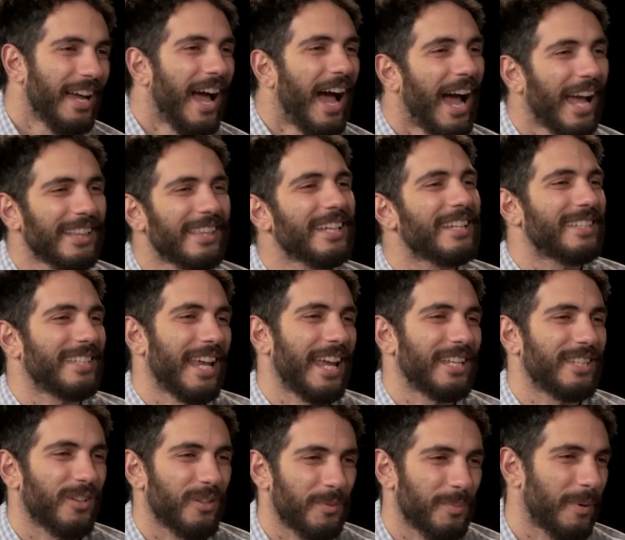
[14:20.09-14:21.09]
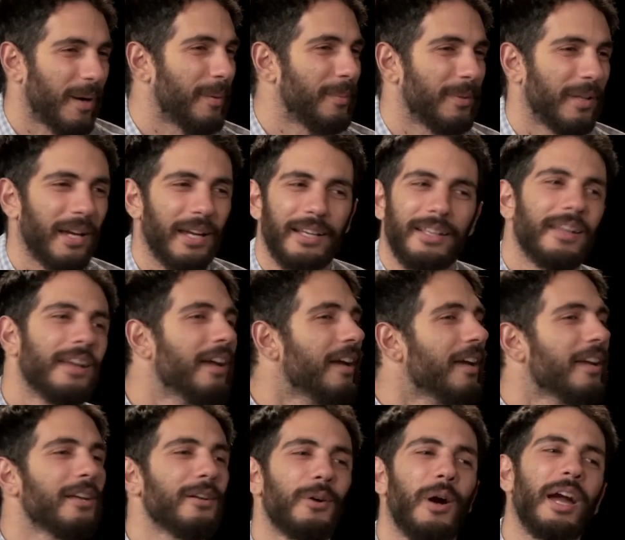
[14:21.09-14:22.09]
Yeah, sure. I think sure. Sanchez probably like,
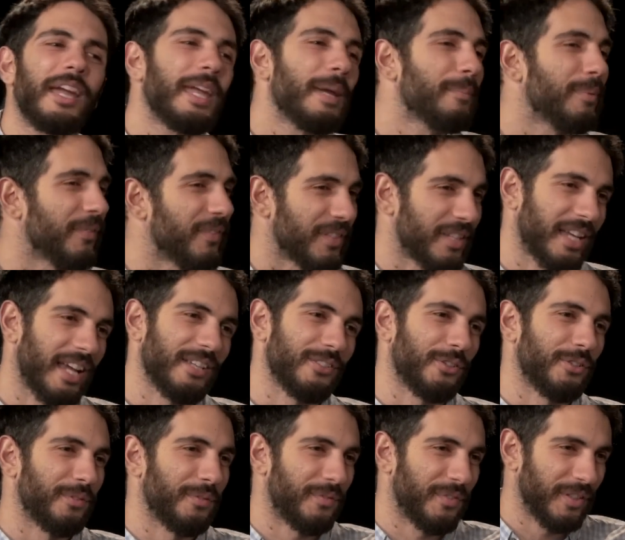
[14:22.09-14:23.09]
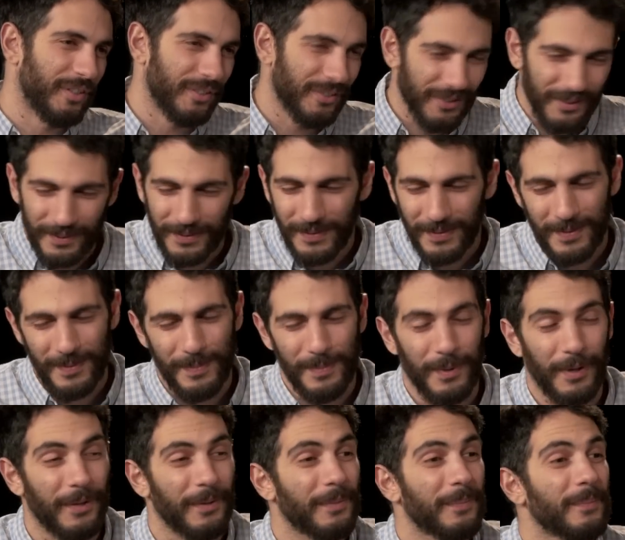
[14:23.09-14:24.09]
no, I can't believe this guy's on the field.
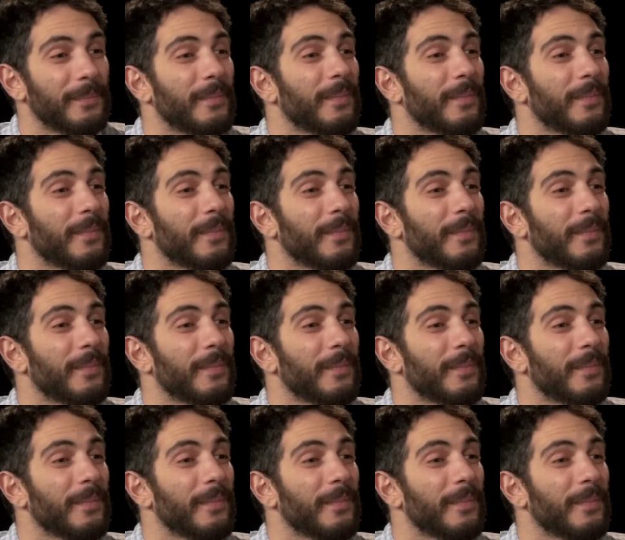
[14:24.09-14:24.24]
Yeah.